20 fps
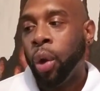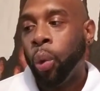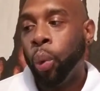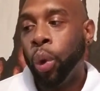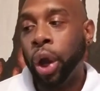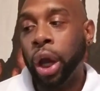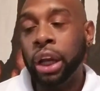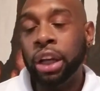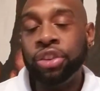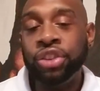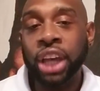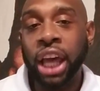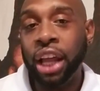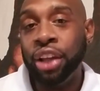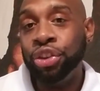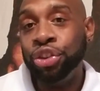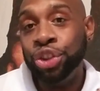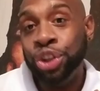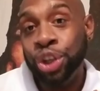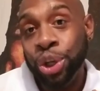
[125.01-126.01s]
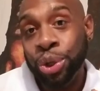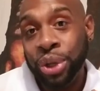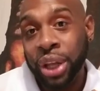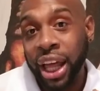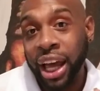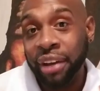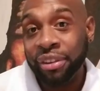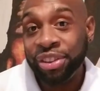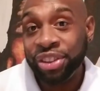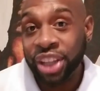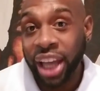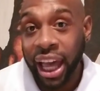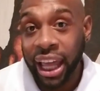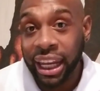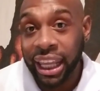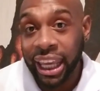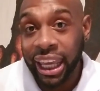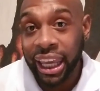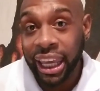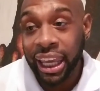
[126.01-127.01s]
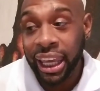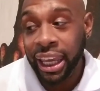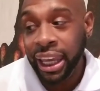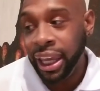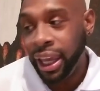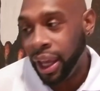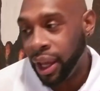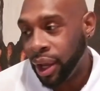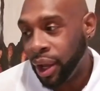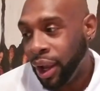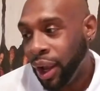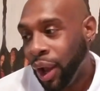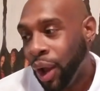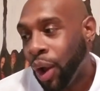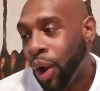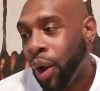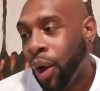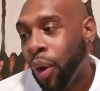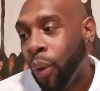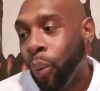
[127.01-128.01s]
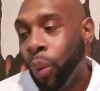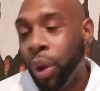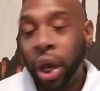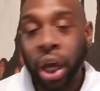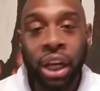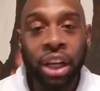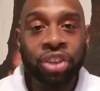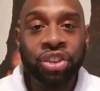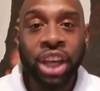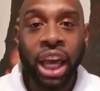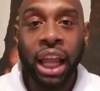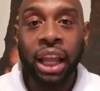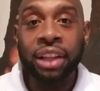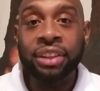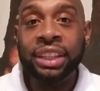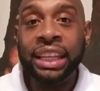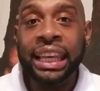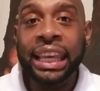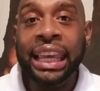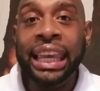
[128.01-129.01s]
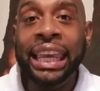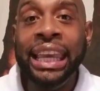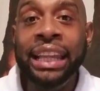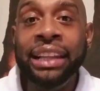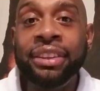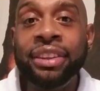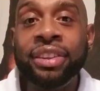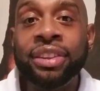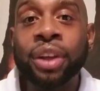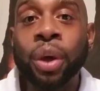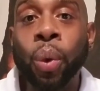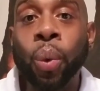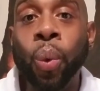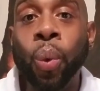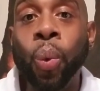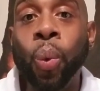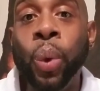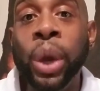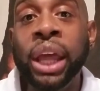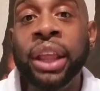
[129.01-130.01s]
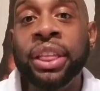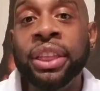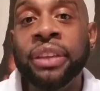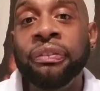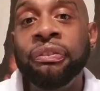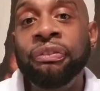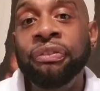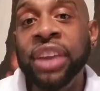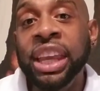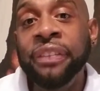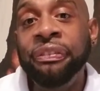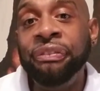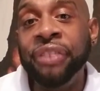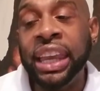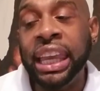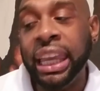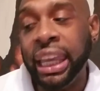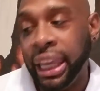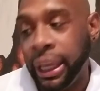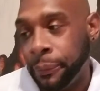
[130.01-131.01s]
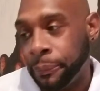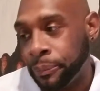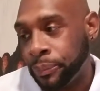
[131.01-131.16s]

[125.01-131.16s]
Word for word: We're going to challenge You Love Chani. We're going to challenge Eats with Fee Fee.